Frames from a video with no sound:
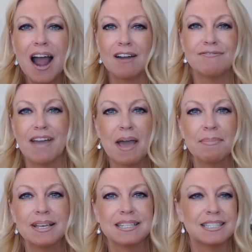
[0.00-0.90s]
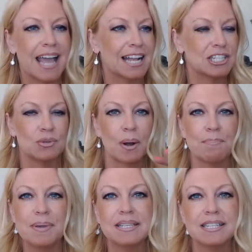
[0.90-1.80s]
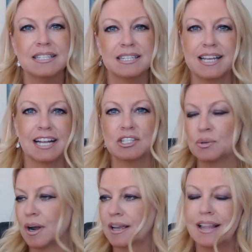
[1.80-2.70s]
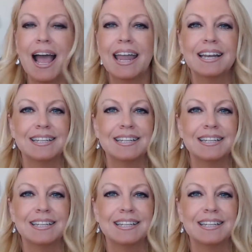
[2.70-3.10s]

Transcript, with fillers: Our family's attached to our business, attached to our client,